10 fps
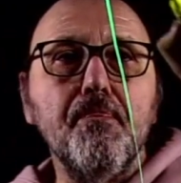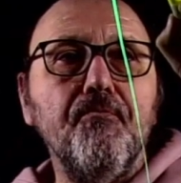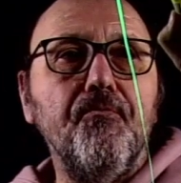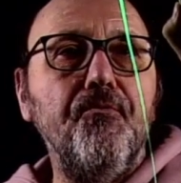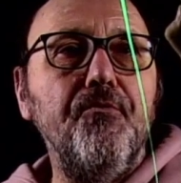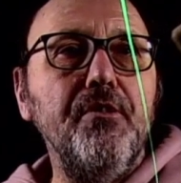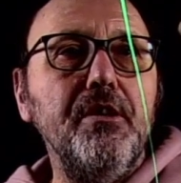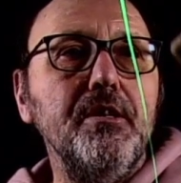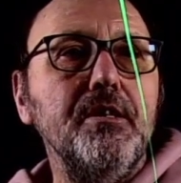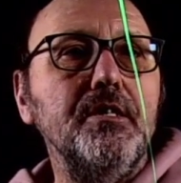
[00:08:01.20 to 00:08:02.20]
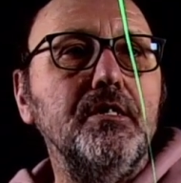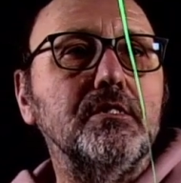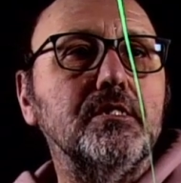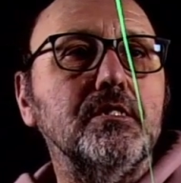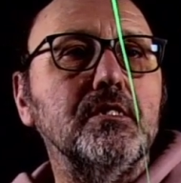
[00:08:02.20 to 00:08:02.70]
phi
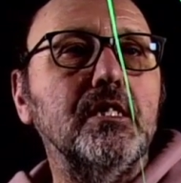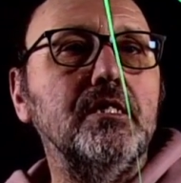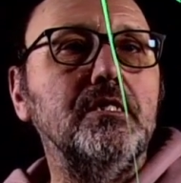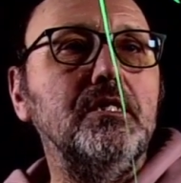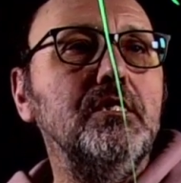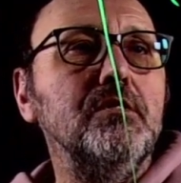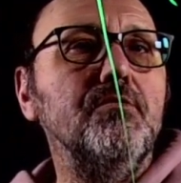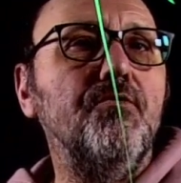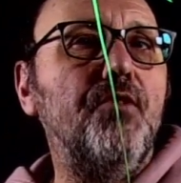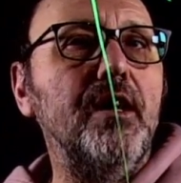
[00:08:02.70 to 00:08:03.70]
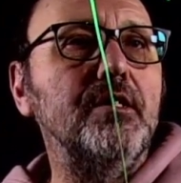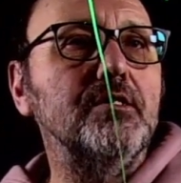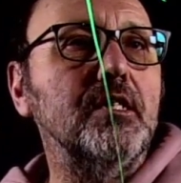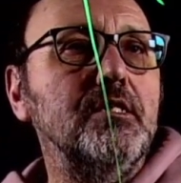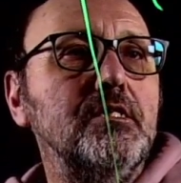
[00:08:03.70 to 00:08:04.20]
is continuous, phi is
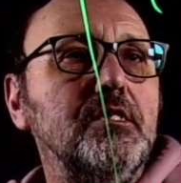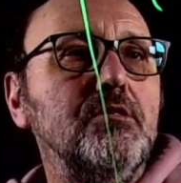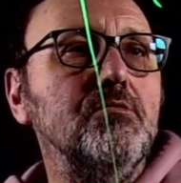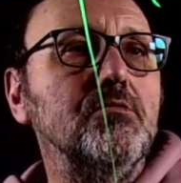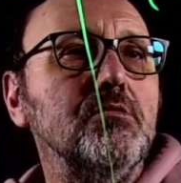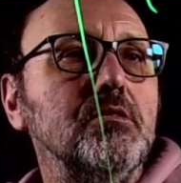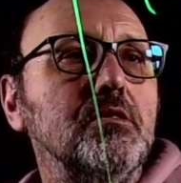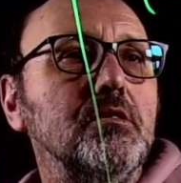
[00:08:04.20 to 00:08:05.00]
continuous